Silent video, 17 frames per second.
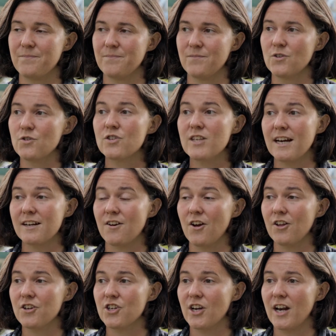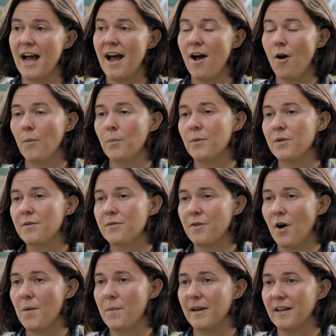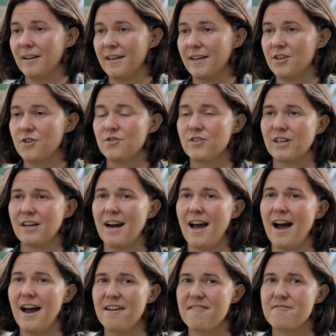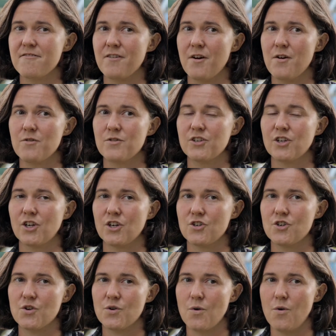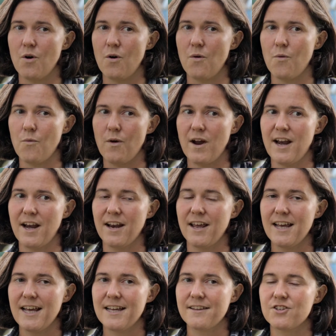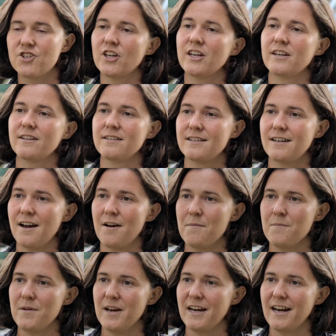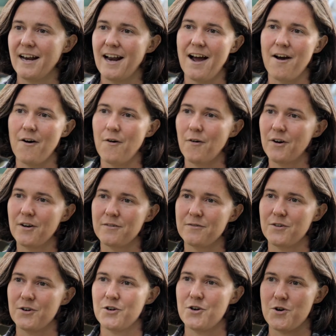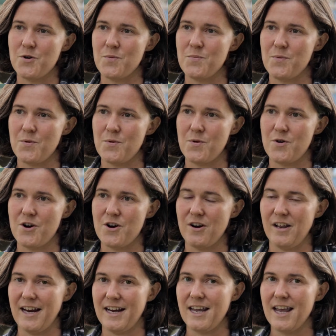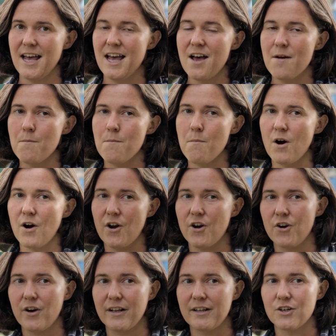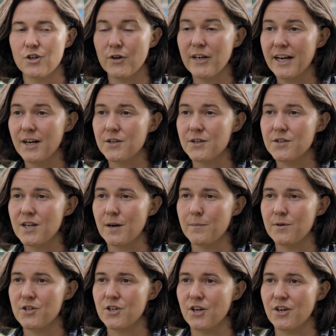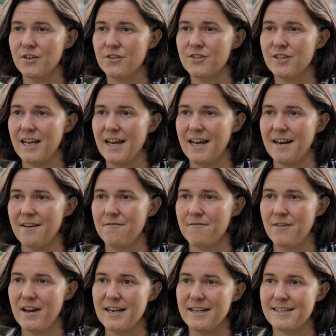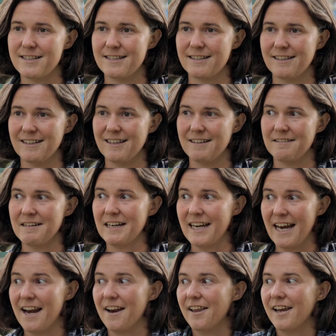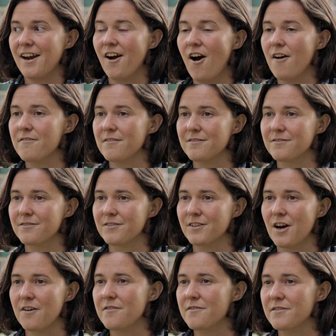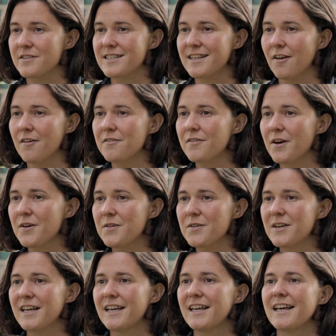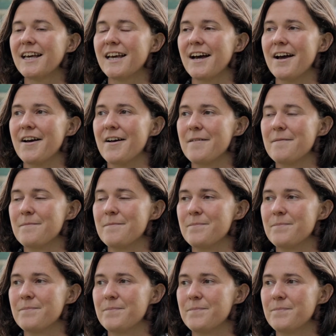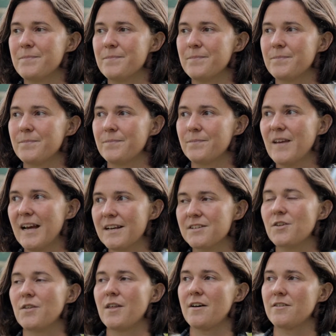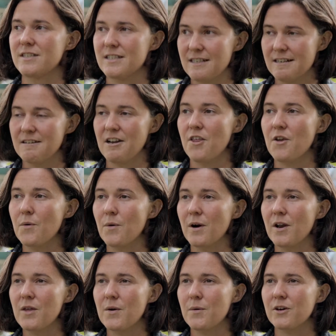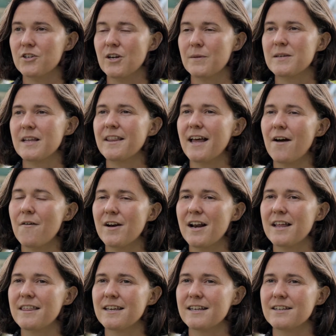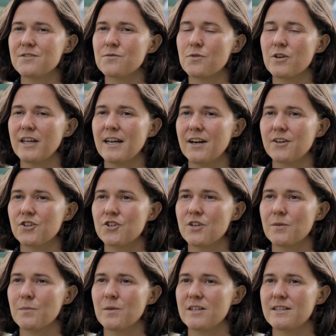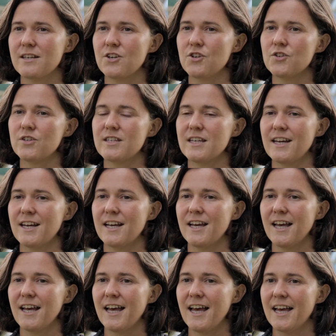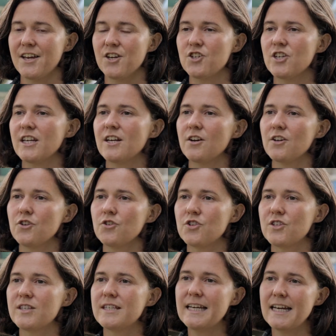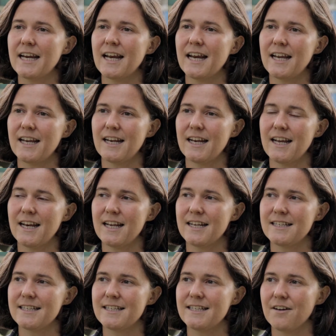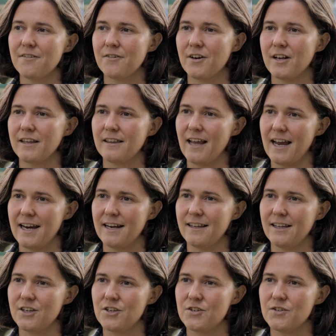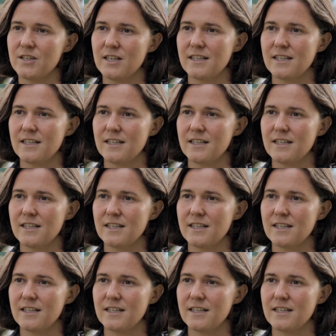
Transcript: use technology to help with farming, like using an iPhone to control when the chickens come in and out of their coop, or like monitoring greenhouse temperatures and vents, again, like off of a cell phone. So that was another one of the workshops, and that one I think is really interesting, because then you see it in a different light, like you see